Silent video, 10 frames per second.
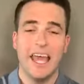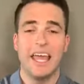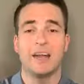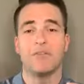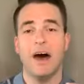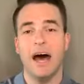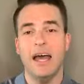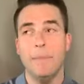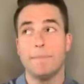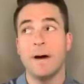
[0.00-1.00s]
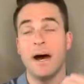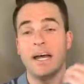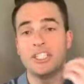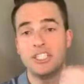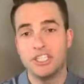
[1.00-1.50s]
And if I buy
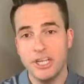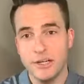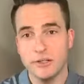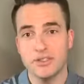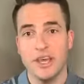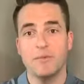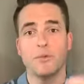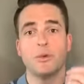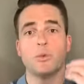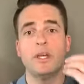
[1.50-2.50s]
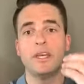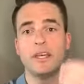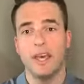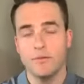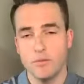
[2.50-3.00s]
shares every week,
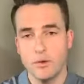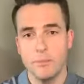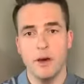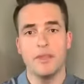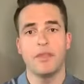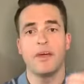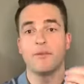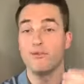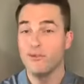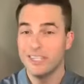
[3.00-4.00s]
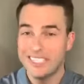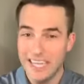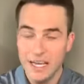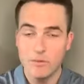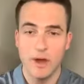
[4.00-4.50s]
every month, every
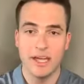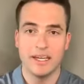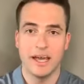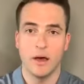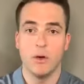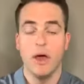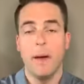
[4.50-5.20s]
day right now,